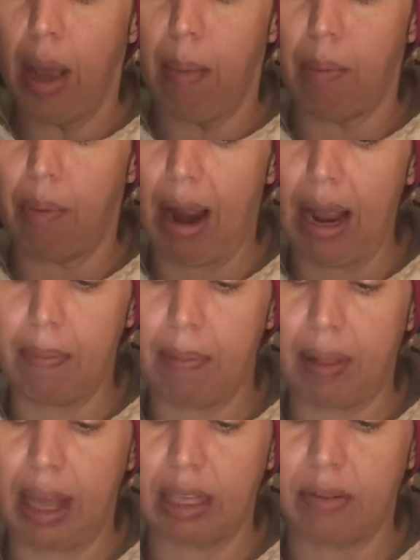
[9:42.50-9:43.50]
bright
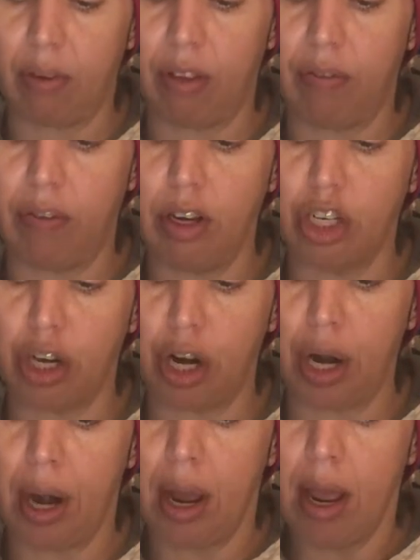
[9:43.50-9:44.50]
plans for the
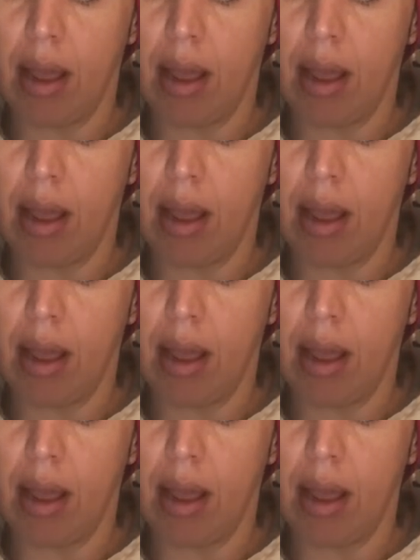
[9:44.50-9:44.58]
future,